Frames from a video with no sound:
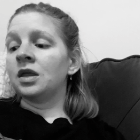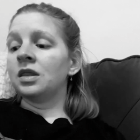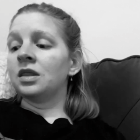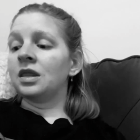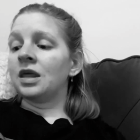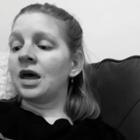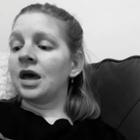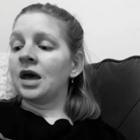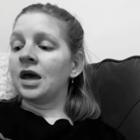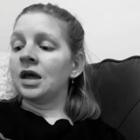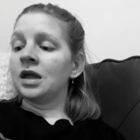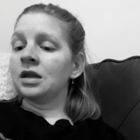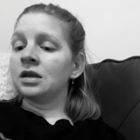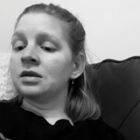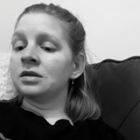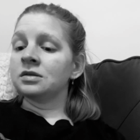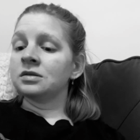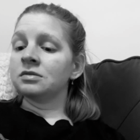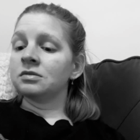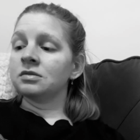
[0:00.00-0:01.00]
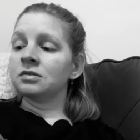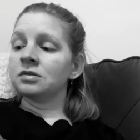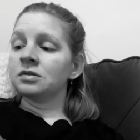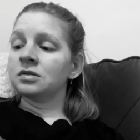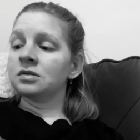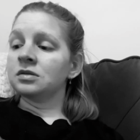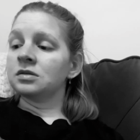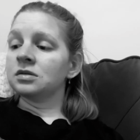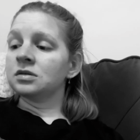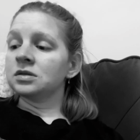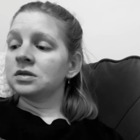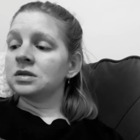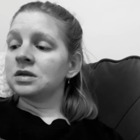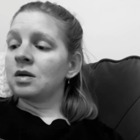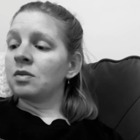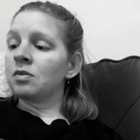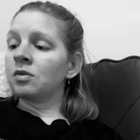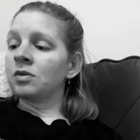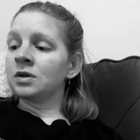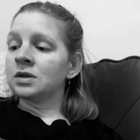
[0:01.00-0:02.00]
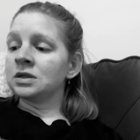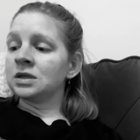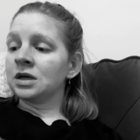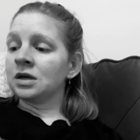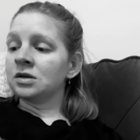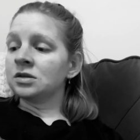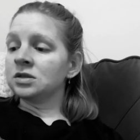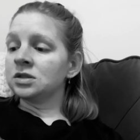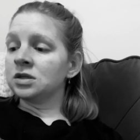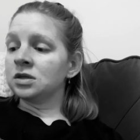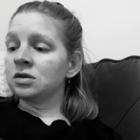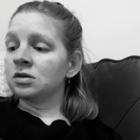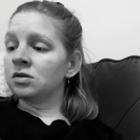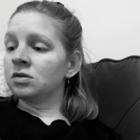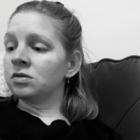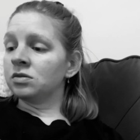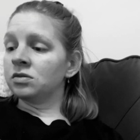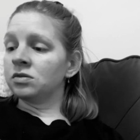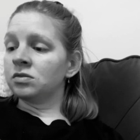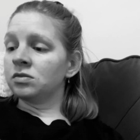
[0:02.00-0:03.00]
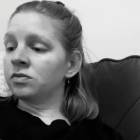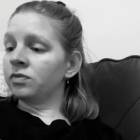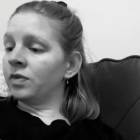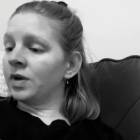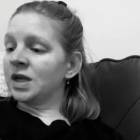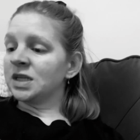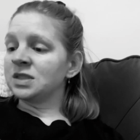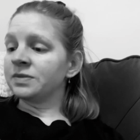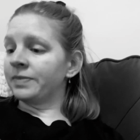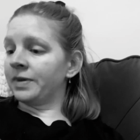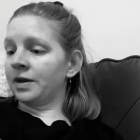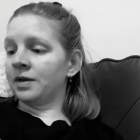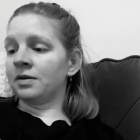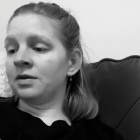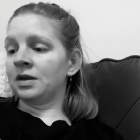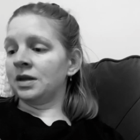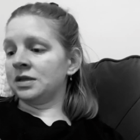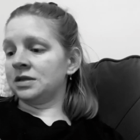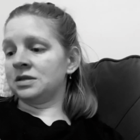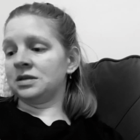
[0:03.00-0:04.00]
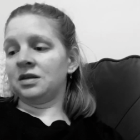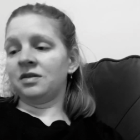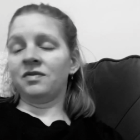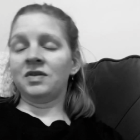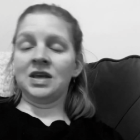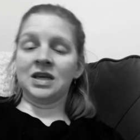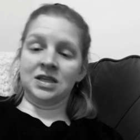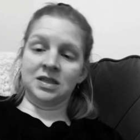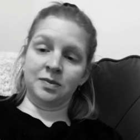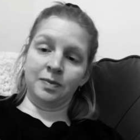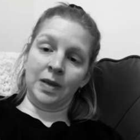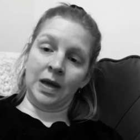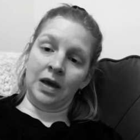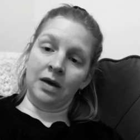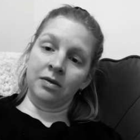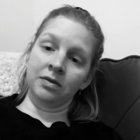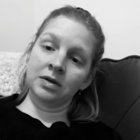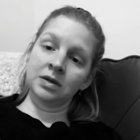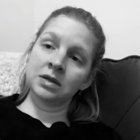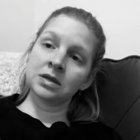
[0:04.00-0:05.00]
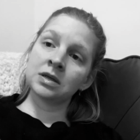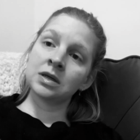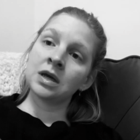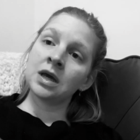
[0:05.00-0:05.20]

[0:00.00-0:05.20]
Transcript: that someone tells you westbound instead of eastbound.